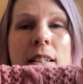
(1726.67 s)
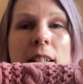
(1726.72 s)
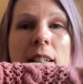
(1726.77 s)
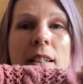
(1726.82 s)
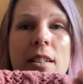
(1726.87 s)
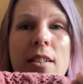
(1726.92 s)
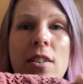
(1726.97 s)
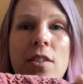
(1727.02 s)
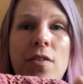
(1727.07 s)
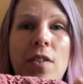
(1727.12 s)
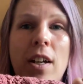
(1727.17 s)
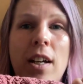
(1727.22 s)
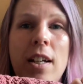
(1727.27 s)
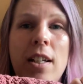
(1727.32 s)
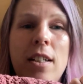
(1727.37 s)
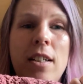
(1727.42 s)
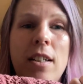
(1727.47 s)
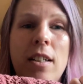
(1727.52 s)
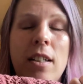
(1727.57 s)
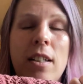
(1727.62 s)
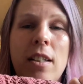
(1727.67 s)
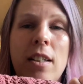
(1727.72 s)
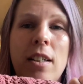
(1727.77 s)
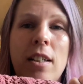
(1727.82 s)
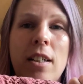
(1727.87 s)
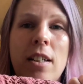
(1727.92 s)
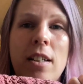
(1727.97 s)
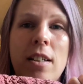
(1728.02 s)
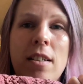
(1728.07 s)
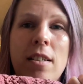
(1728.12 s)
It's fun.
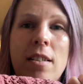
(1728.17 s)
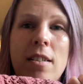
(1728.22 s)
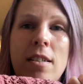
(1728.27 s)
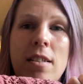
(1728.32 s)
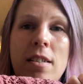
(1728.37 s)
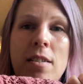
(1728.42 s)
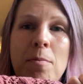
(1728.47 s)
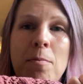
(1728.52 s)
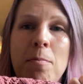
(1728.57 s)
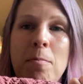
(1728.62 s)
It's